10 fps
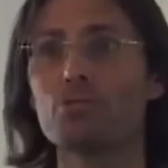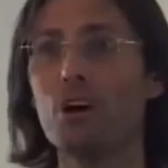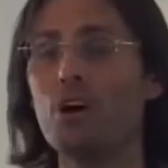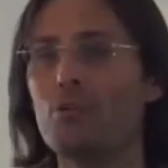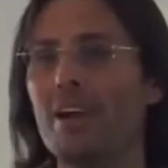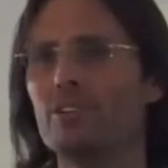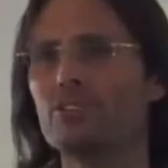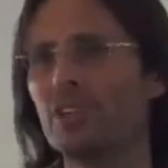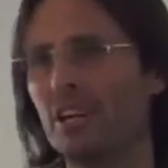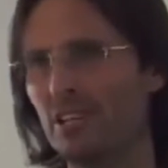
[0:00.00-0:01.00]
grow and
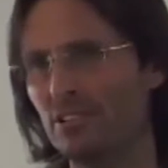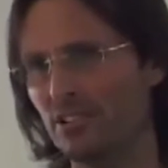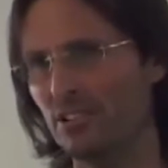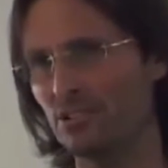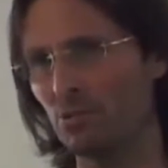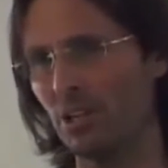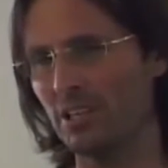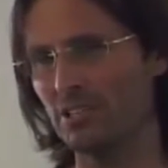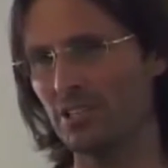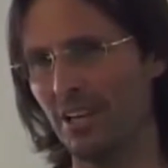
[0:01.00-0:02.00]
change in its
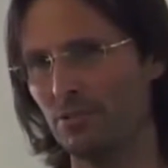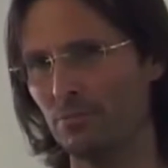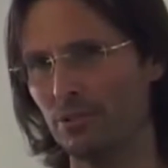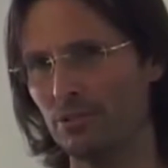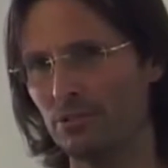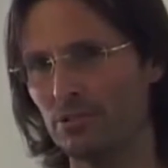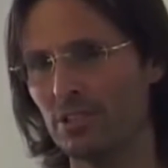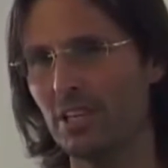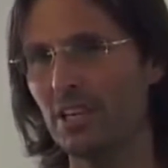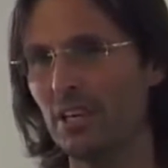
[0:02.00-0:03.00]
qualities and attributes
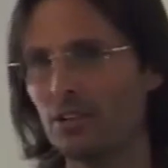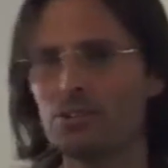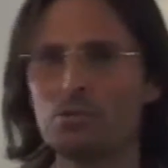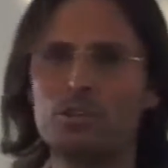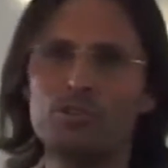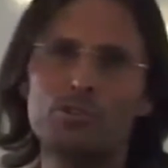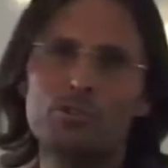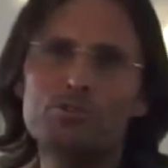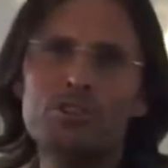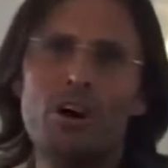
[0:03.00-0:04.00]
to a
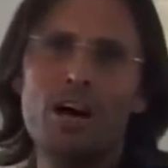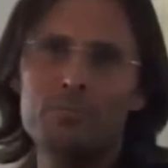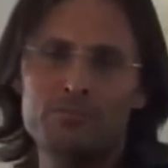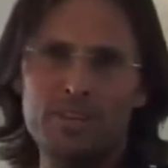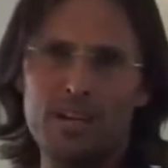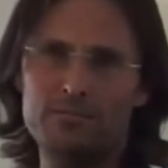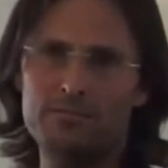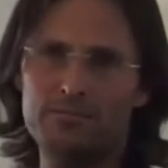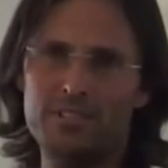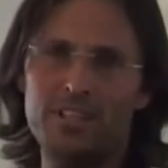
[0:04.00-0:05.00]
new type of love
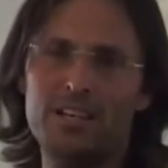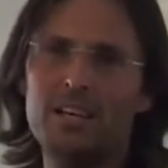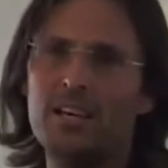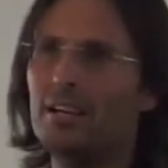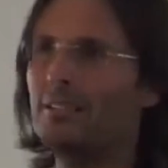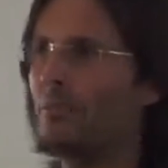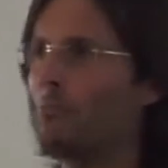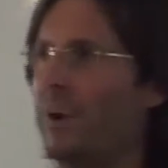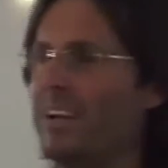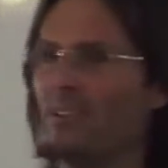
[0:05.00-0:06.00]

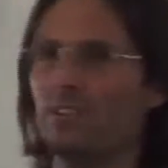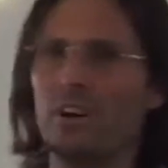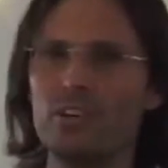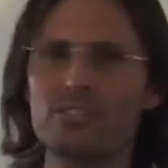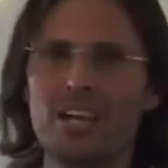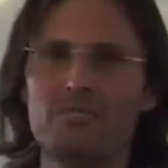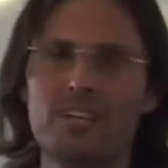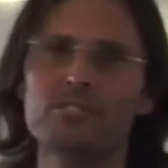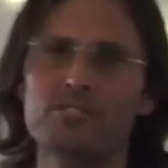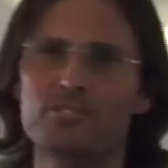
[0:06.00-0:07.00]
when God's love
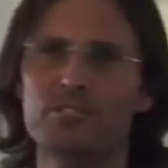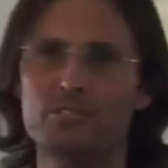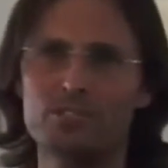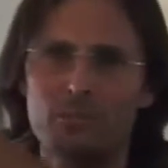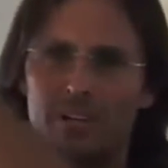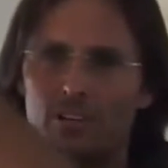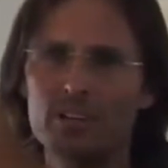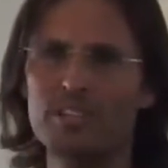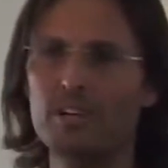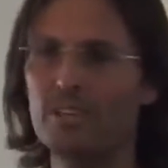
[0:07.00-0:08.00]
enters you. So when
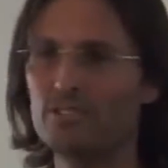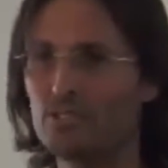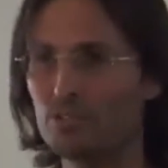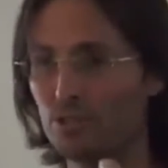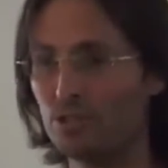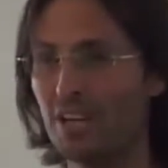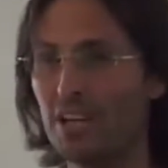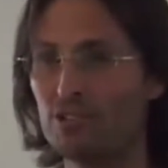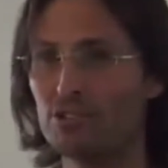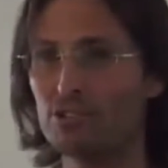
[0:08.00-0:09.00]
God's love enters you, it
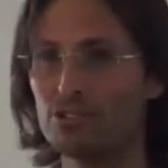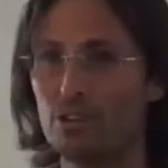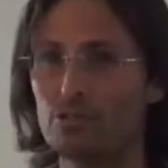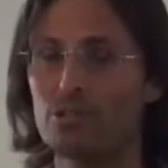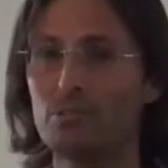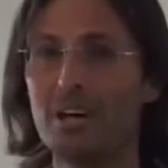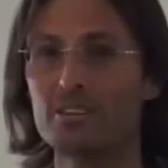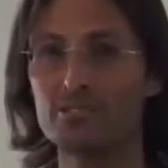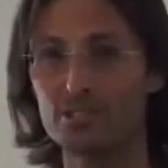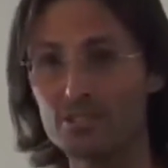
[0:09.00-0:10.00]
changes your soul so
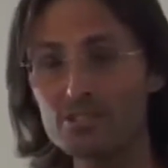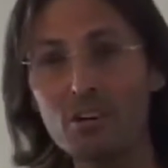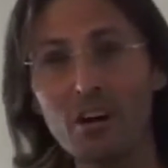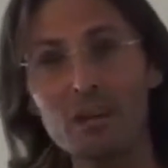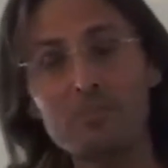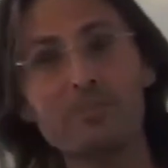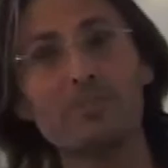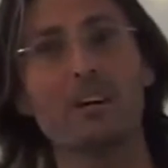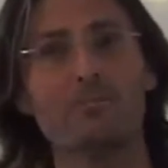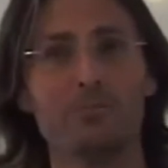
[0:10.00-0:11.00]
much that the type of
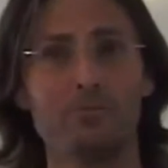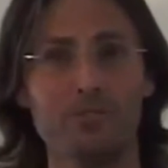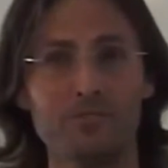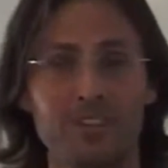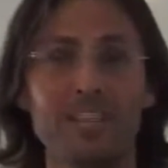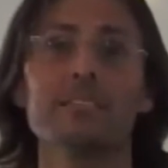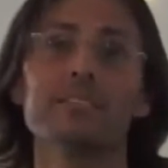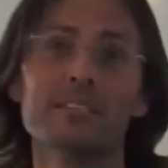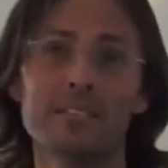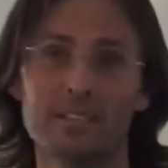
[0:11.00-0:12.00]
love you reflect
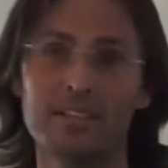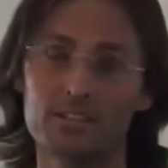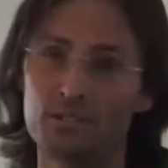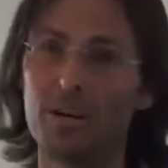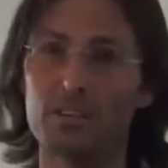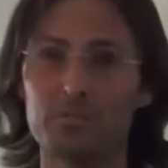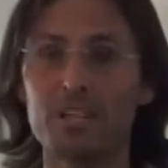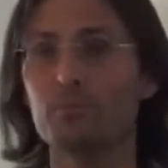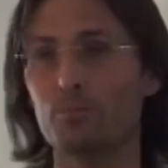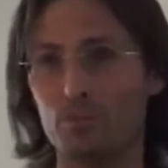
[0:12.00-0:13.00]
to other
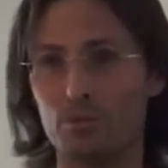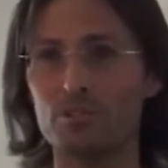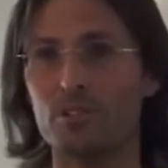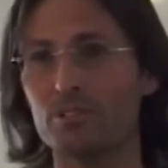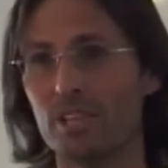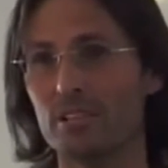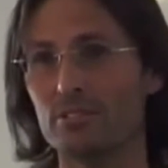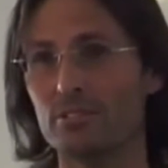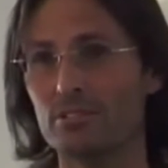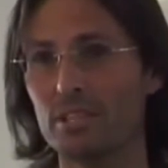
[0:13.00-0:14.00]
people also
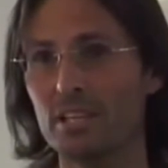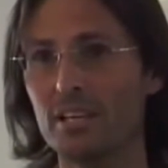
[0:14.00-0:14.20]
changes.